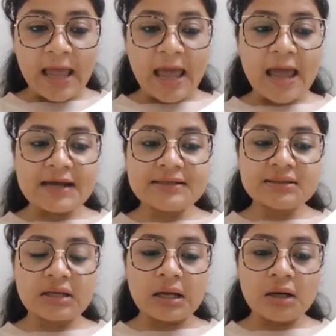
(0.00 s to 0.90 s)
and
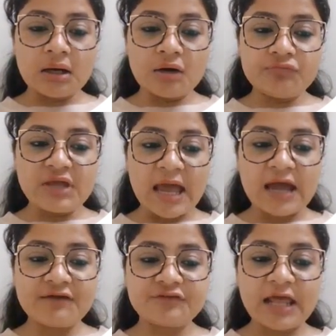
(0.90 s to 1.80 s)
we
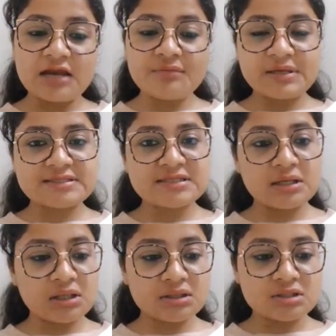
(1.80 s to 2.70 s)
have 10
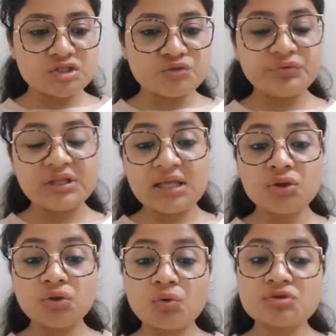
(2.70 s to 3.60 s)
basic details
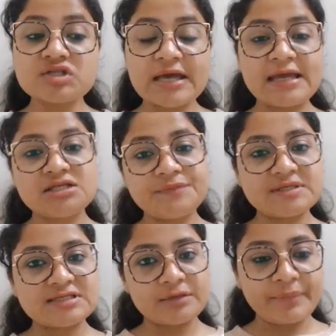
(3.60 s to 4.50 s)
within those 8
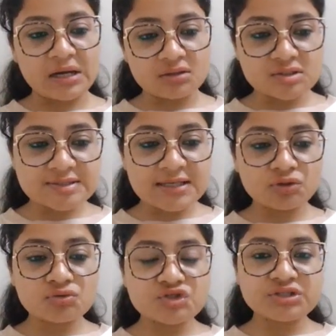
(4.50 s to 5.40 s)
basic patterns, and
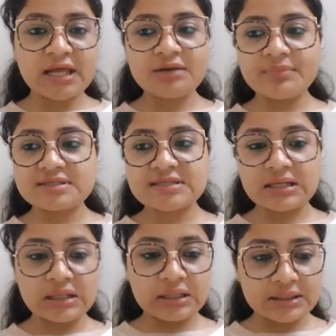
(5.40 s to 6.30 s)
those 10
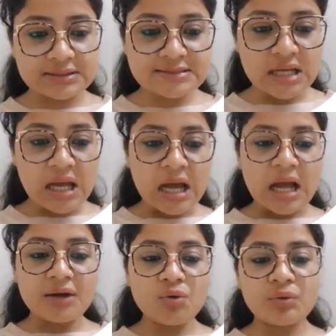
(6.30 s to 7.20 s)
basic details
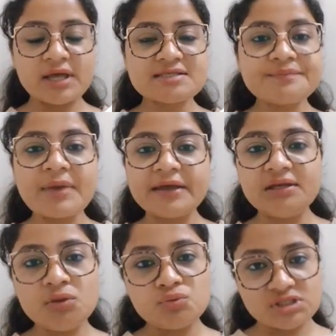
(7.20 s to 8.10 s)
are known as
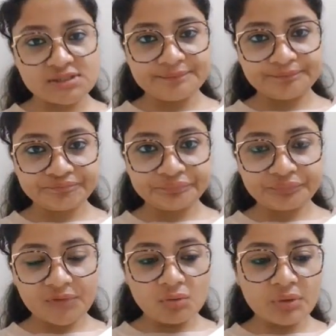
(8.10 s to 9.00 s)
minutiae.
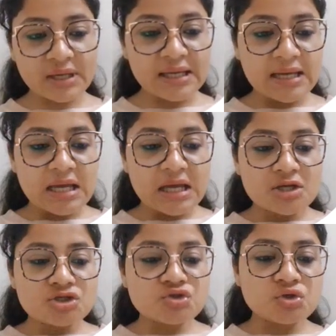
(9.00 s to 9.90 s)
Okay,
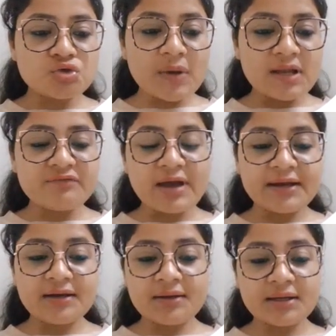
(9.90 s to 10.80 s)
so 12
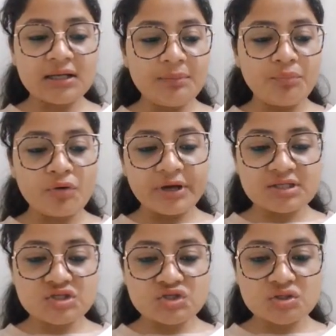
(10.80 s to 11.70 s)
identical
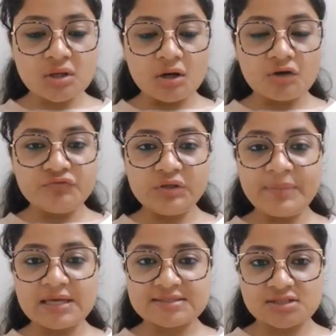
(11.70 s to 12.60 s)
points will
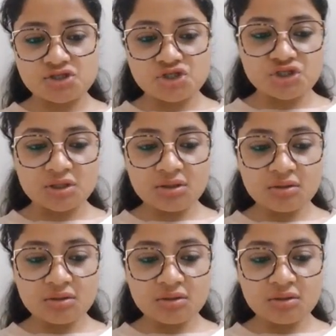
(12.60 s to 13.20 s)
be essential,